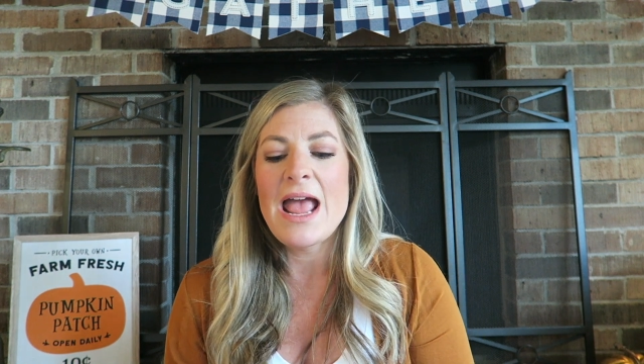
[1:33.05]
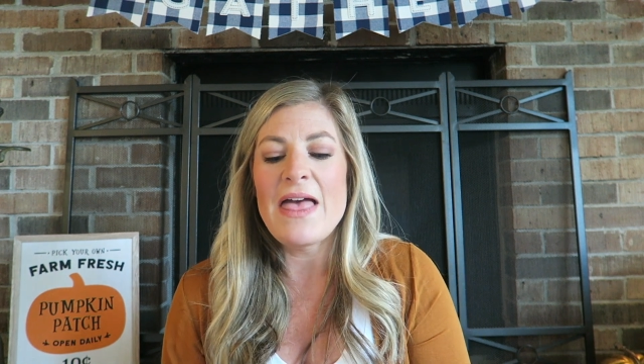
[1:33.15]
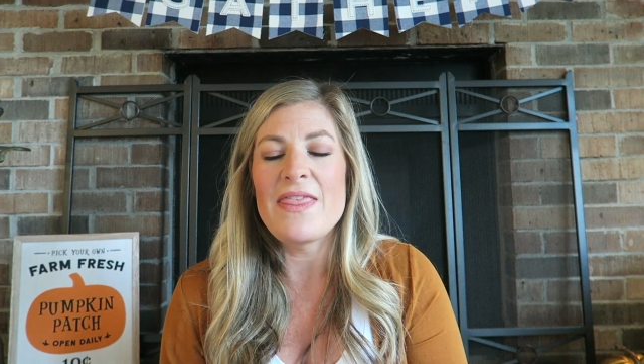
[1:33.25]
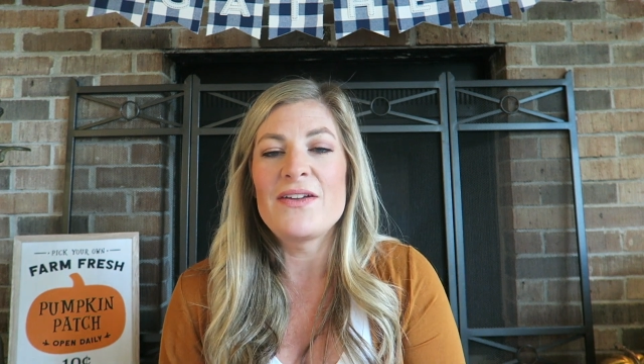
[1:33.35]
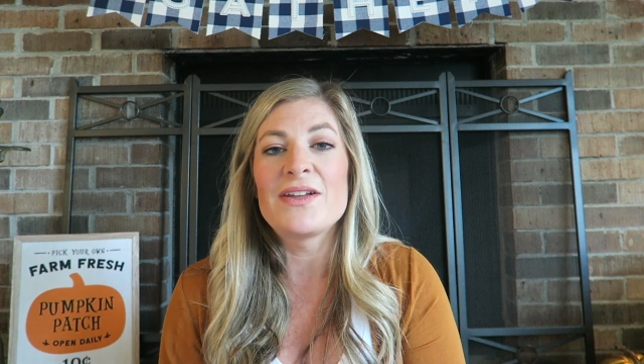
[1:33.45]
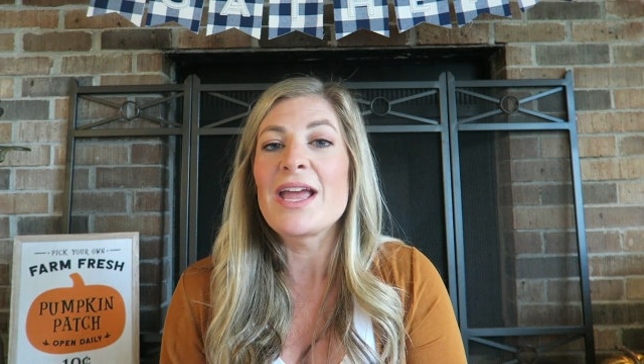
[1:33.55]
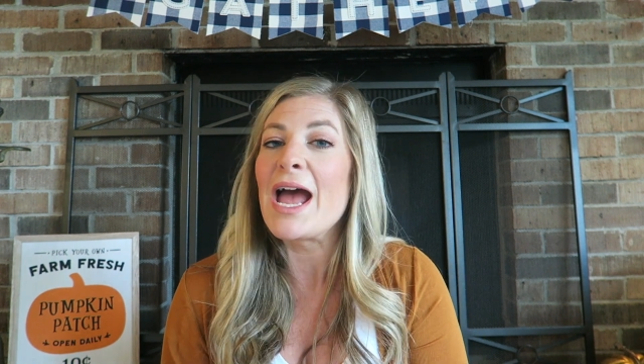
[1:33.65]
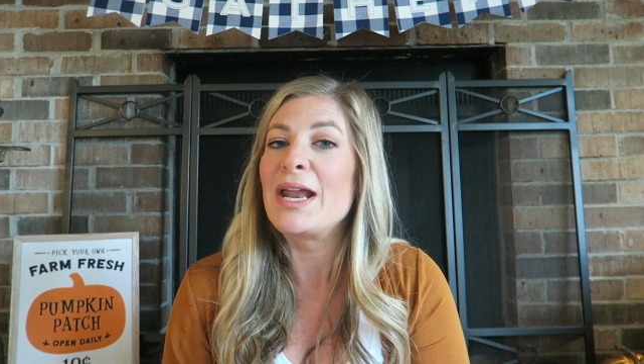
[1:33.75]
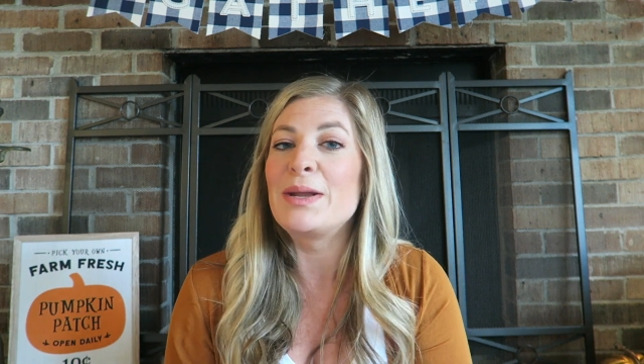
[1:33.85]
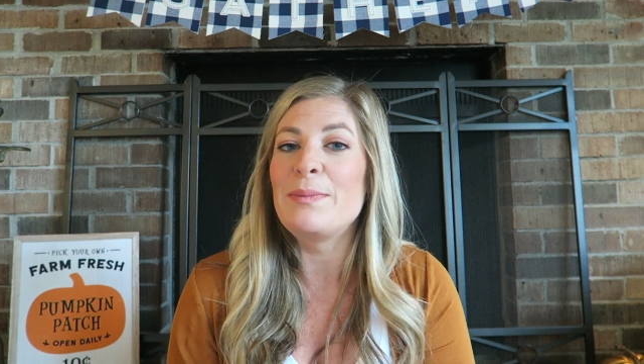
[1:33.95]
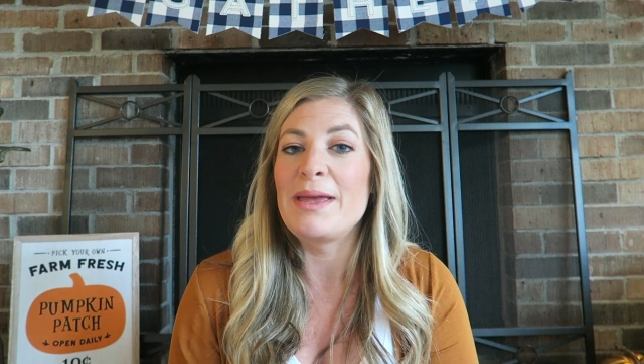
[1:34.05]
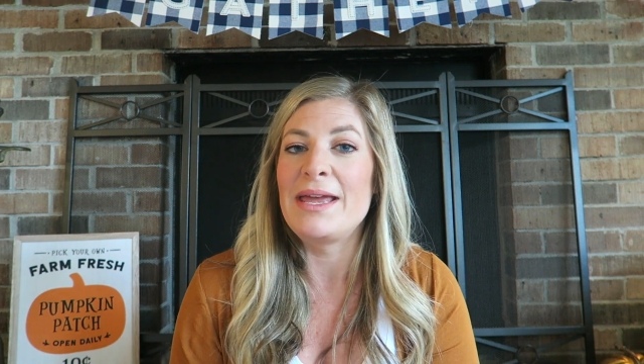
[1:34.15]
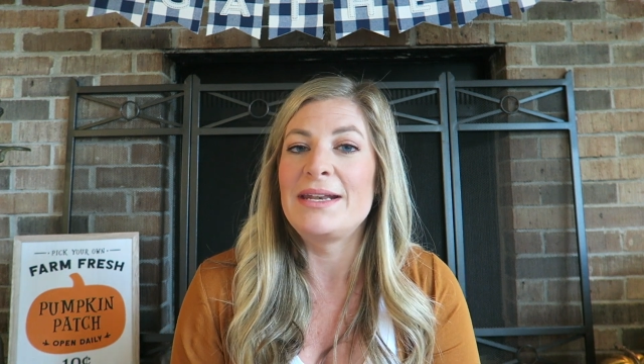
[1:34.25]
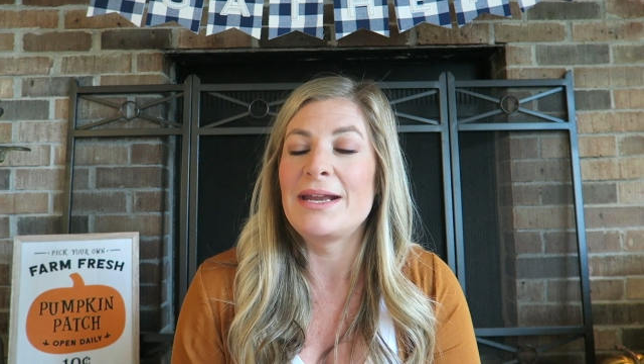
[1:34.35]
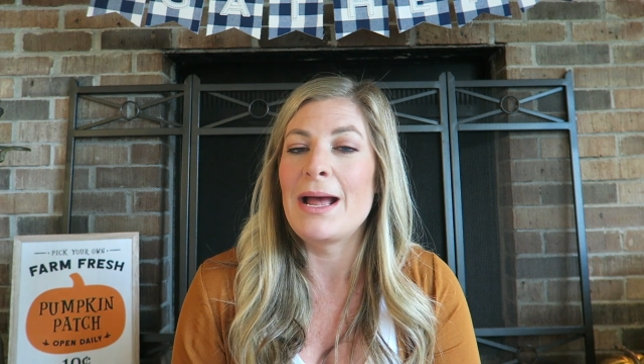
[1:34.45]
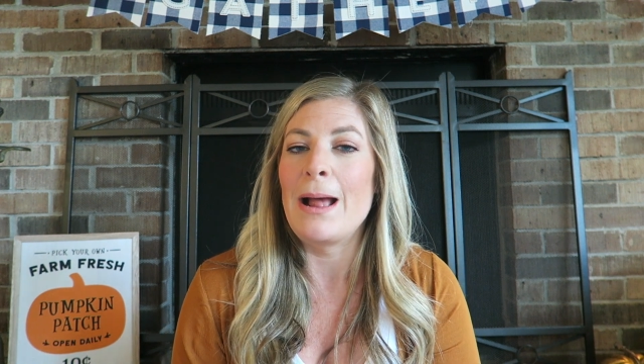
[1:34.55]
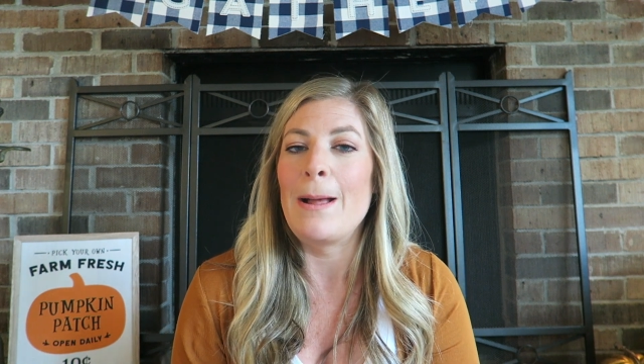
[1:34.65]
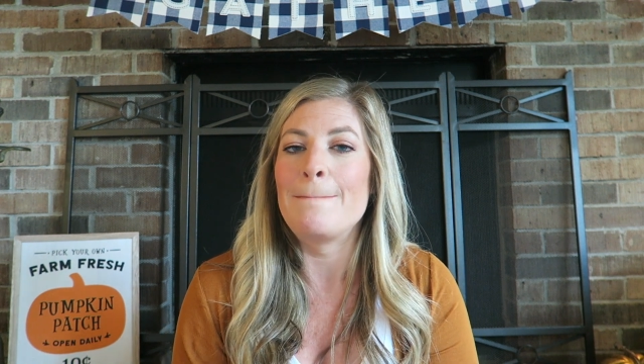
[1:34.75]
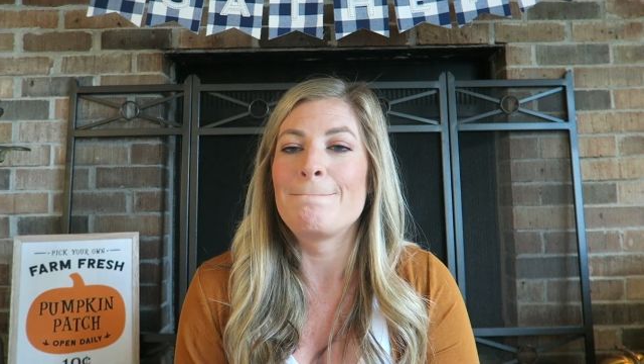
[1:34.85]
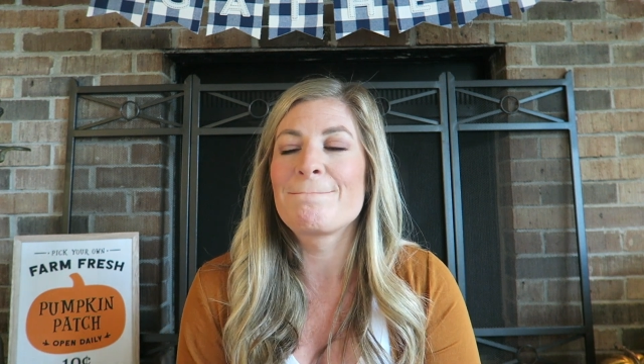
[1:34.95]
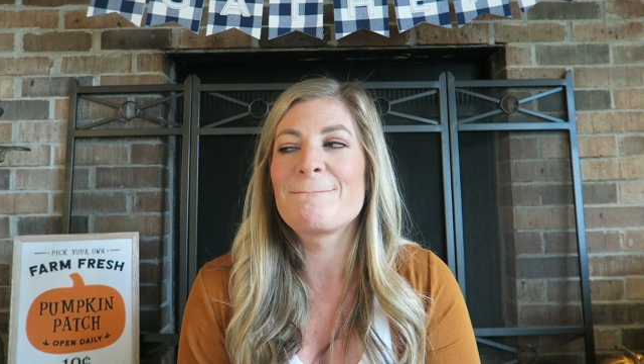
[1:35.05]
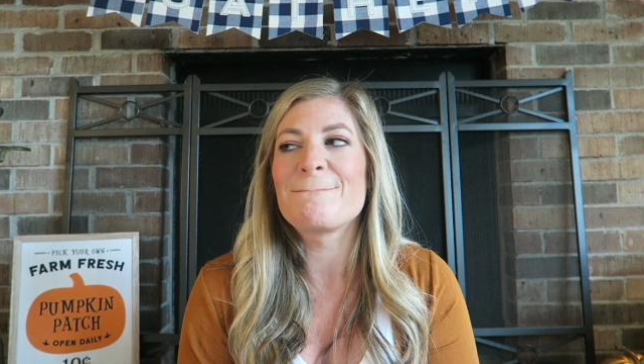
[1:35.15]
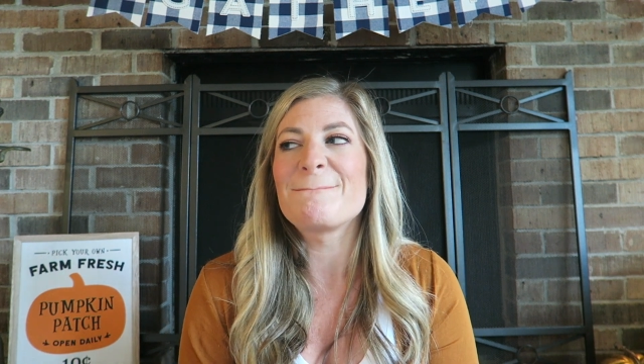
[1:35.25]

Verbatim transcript: and they kind of been um,